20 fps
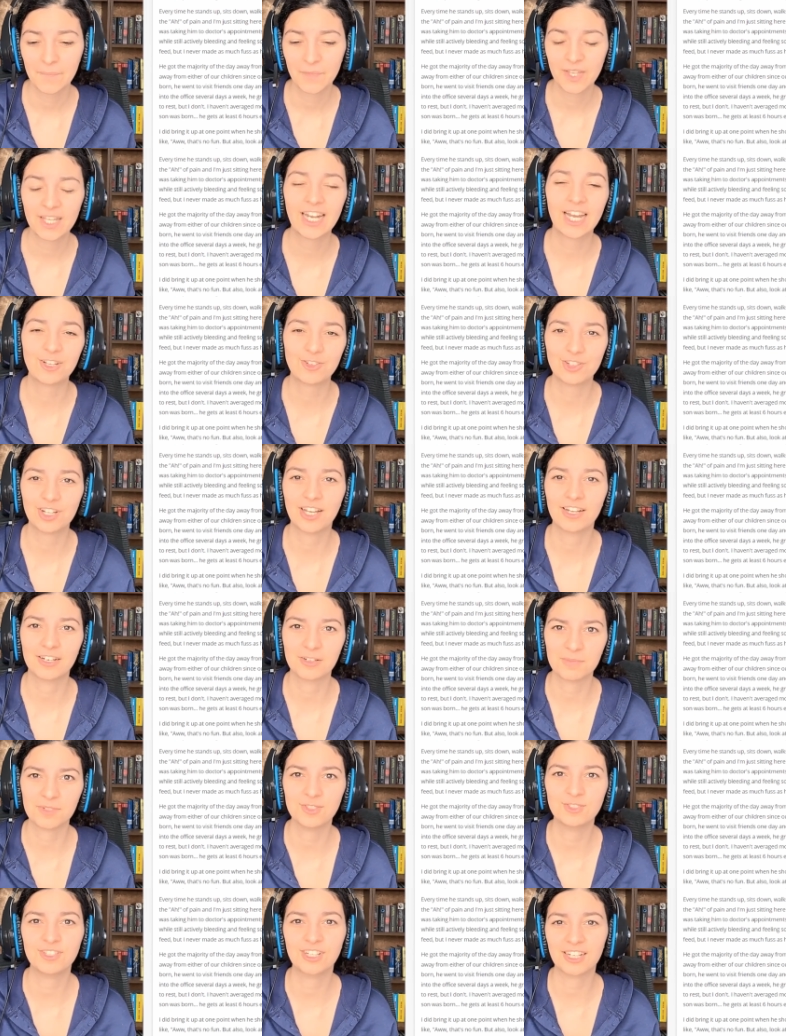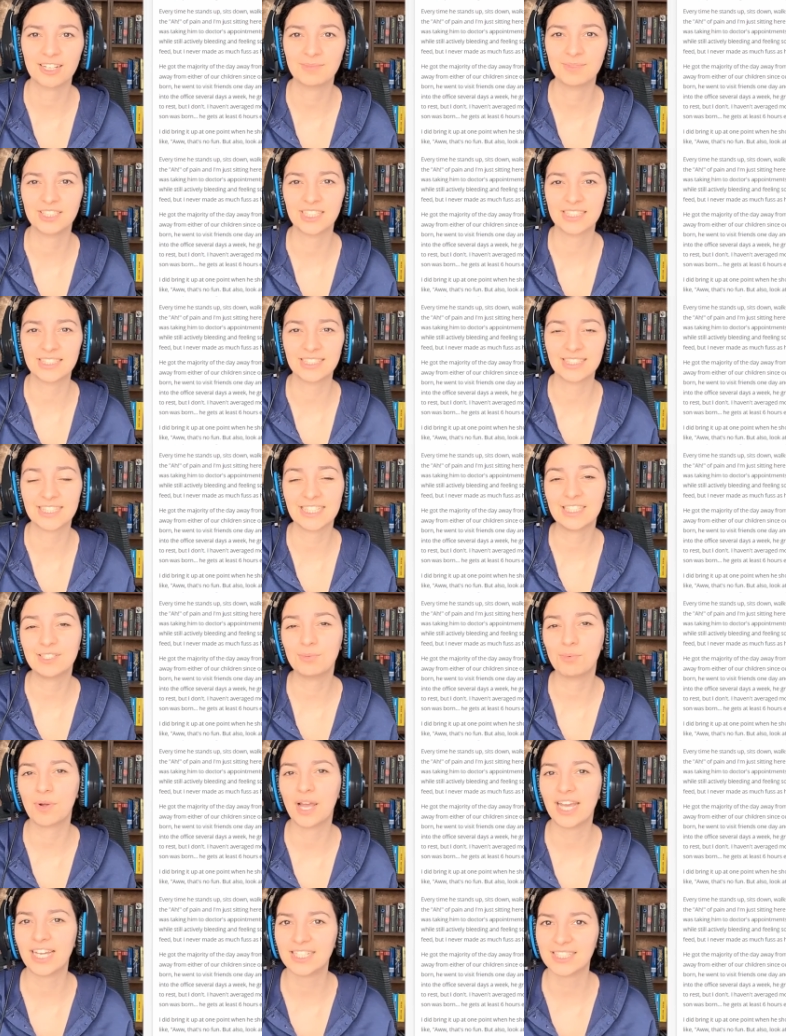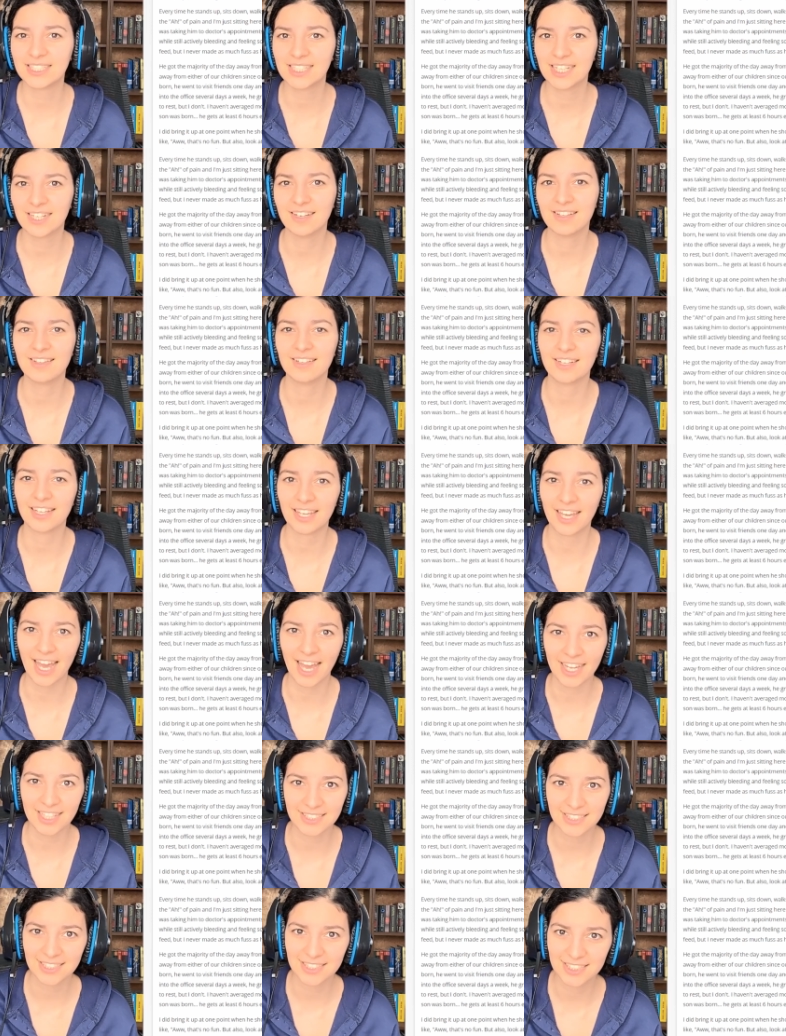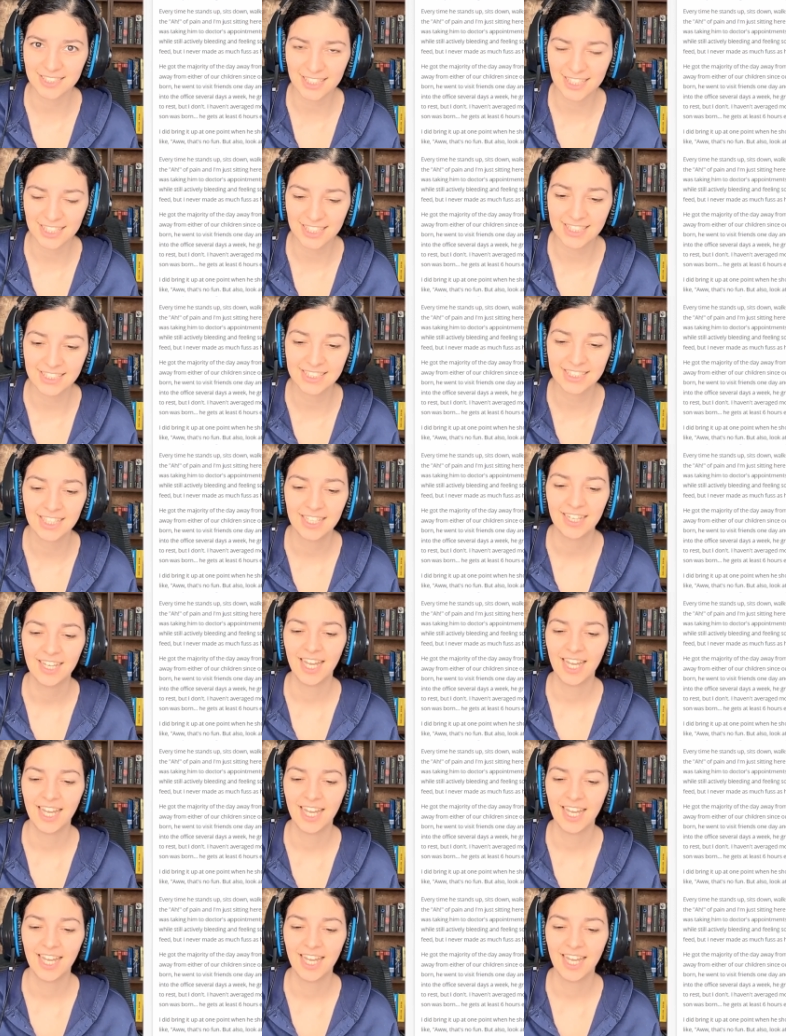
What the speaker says: And actually, under most circumstances, he's way sicker than he acts that he is.